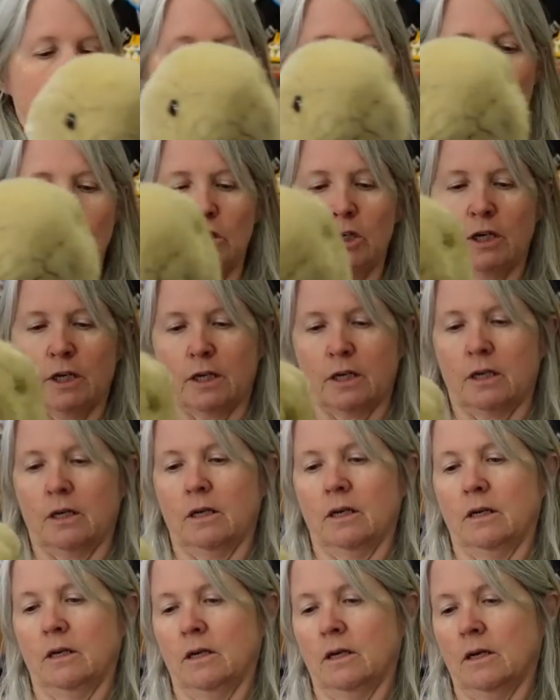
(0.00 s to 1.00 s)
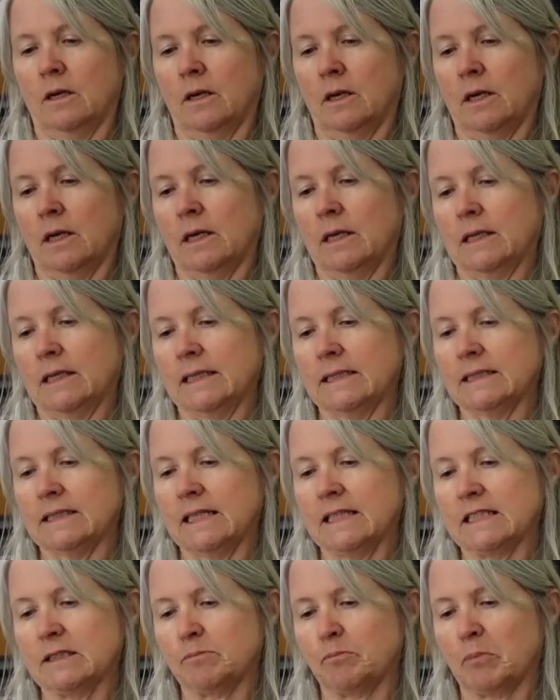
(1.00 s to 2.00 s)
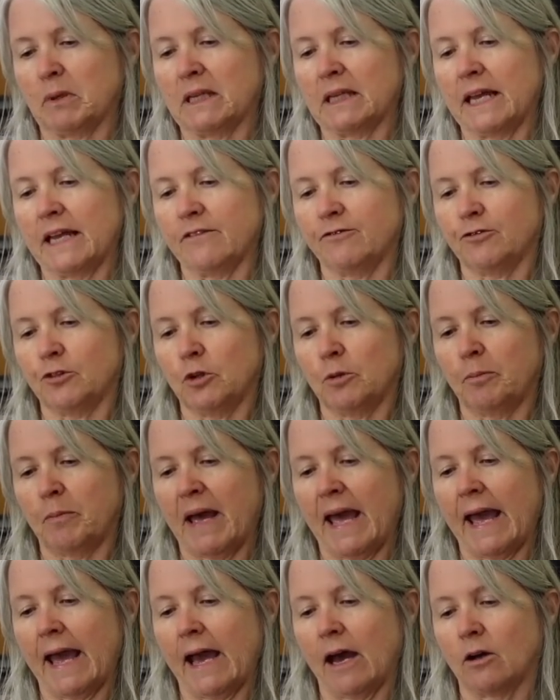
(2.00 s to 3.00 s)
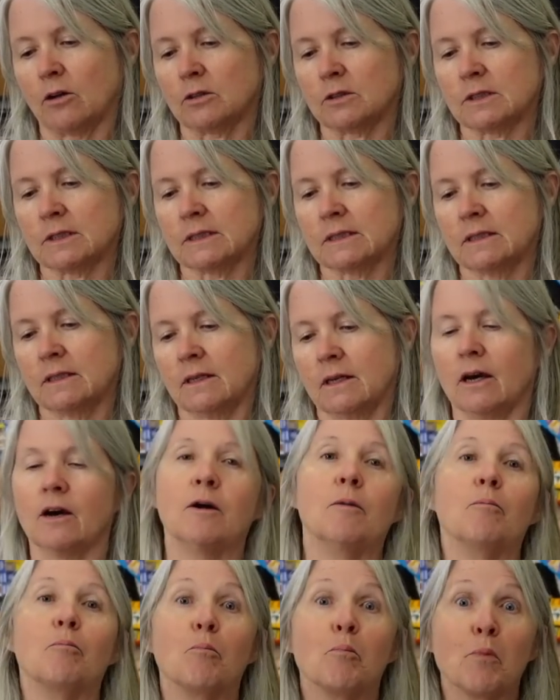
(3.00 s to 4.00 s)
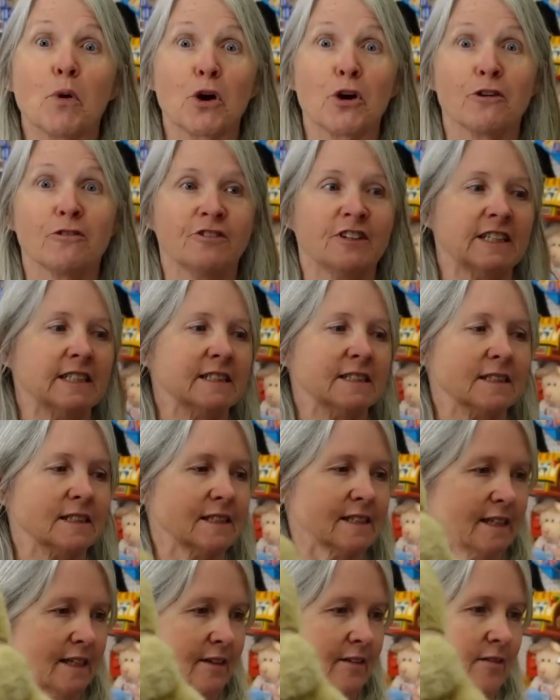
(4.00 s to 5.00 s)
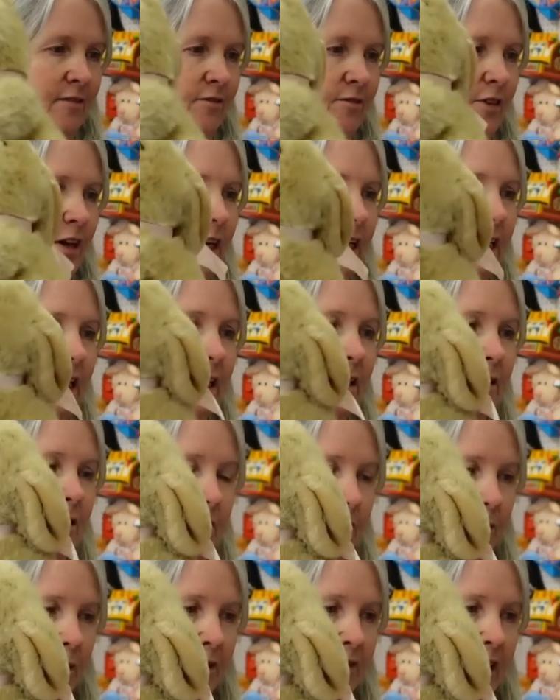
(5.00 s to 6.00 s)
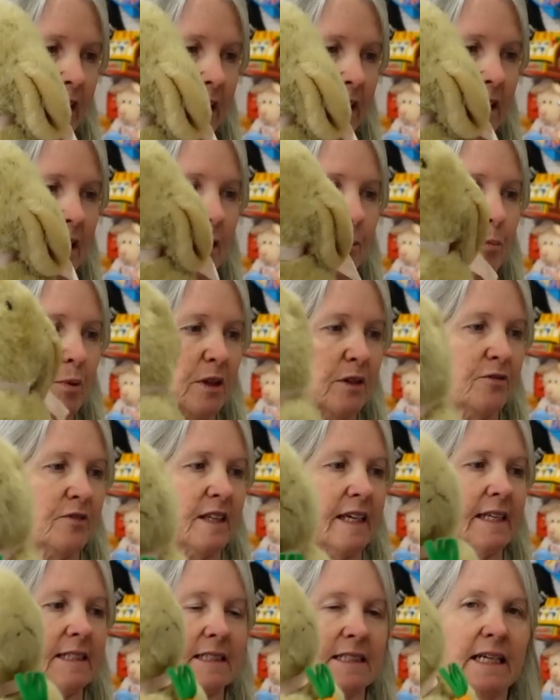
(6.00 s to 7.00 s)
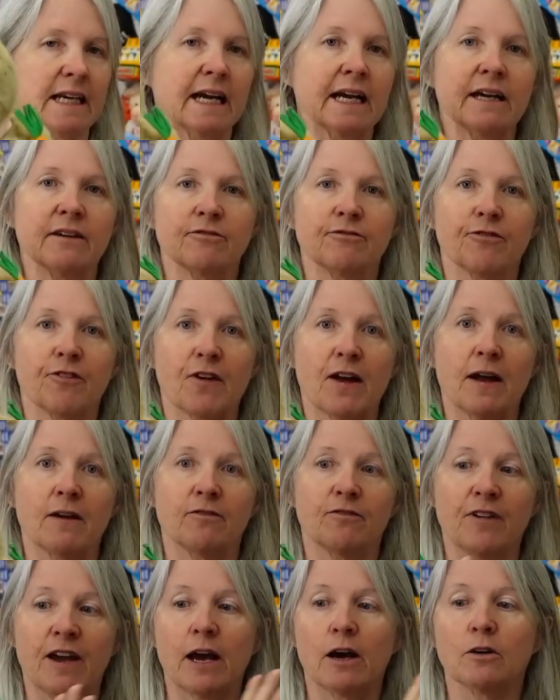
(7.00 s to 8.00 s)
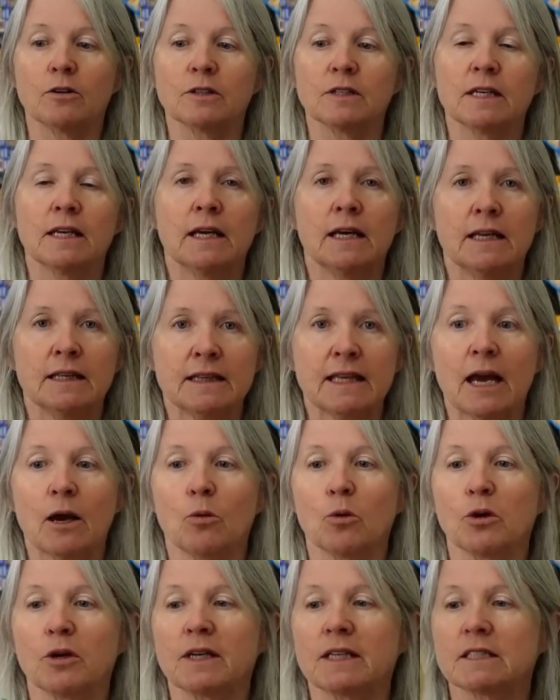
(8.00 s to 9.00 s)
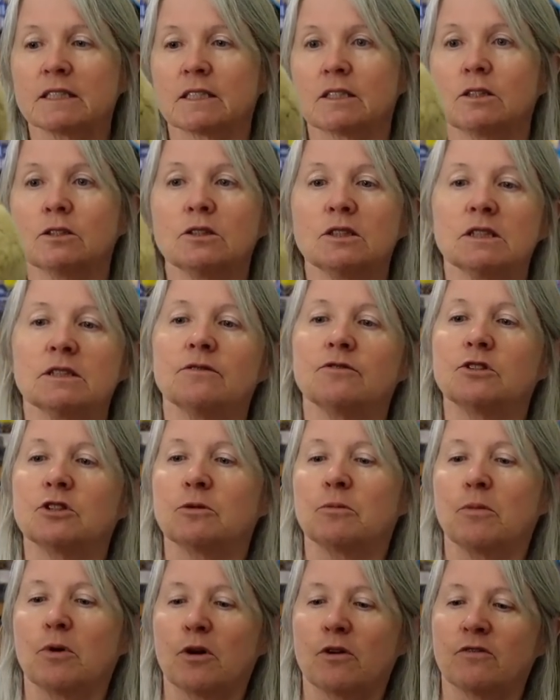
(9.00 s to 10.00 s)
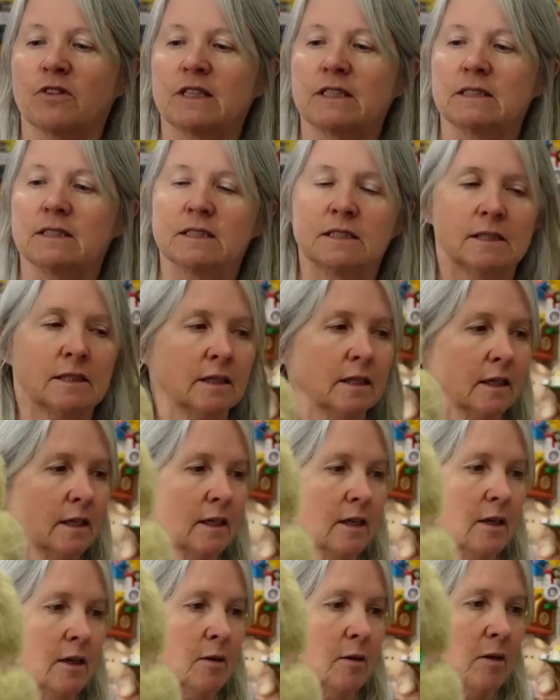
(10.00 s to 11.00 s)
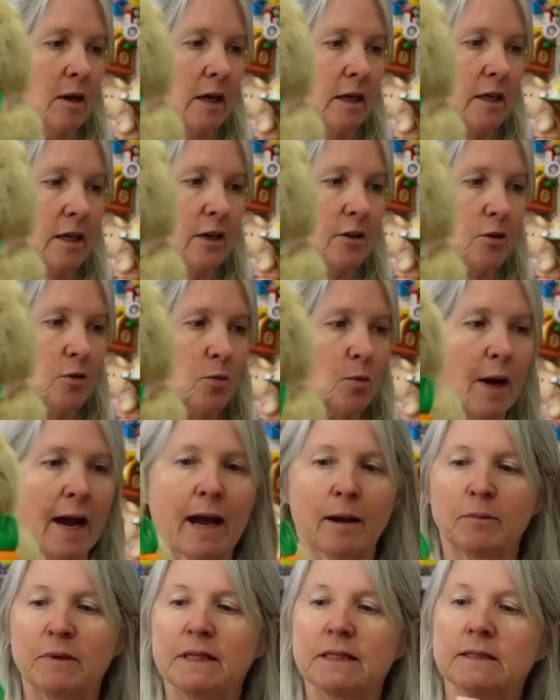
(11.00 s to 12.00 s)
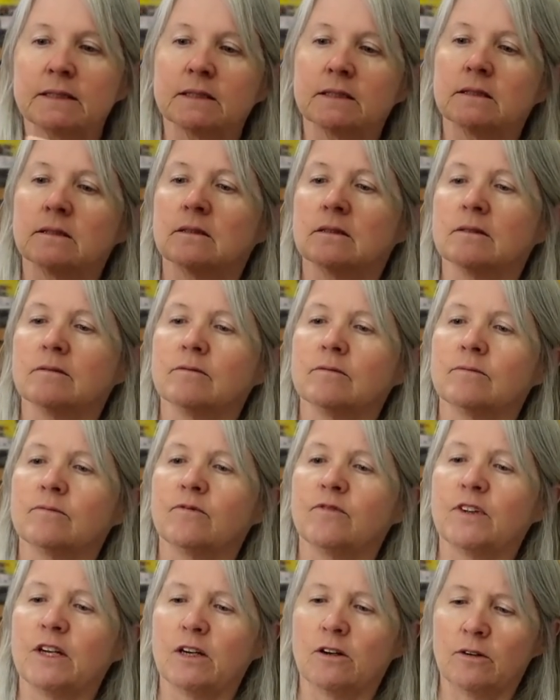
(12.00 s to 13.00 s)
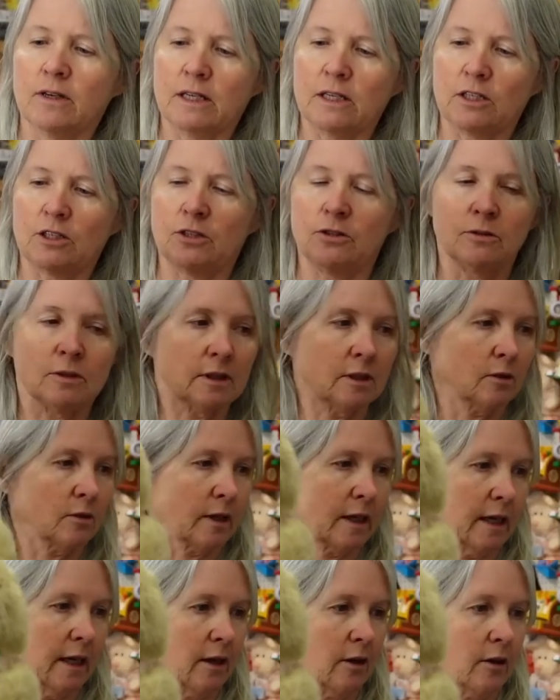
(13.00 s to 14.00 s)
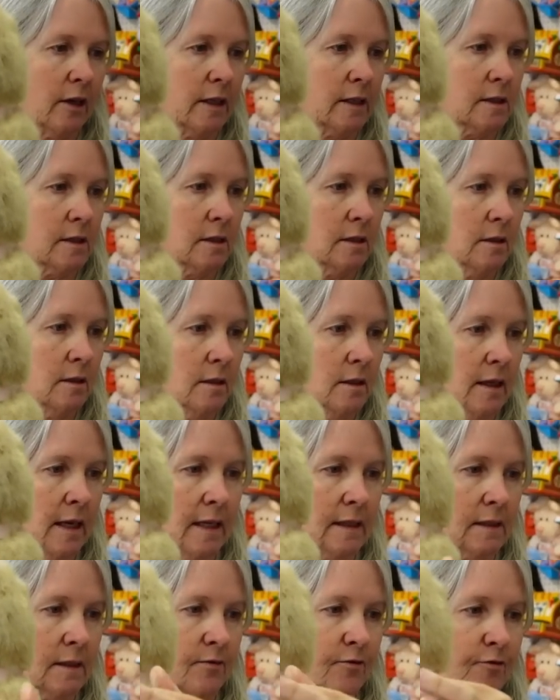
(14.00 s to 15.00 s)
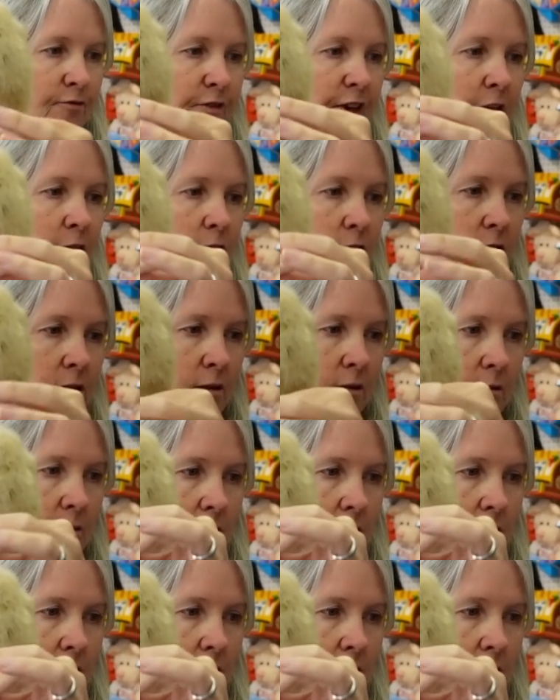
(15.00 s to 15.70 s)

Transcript: Look, this says Playful Pals Mervyn's. Funny, we've had a couple of things that I have found that were exclusive to Mervyn's. Another rabbit, very cute little carrot, has a felt